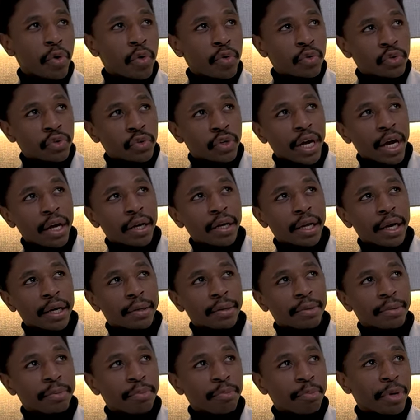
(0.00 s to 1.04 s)
also kind of
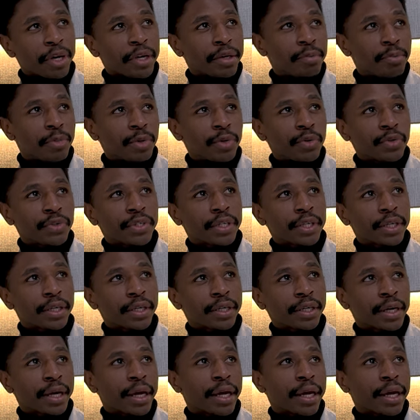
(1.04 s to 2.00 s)
like make music,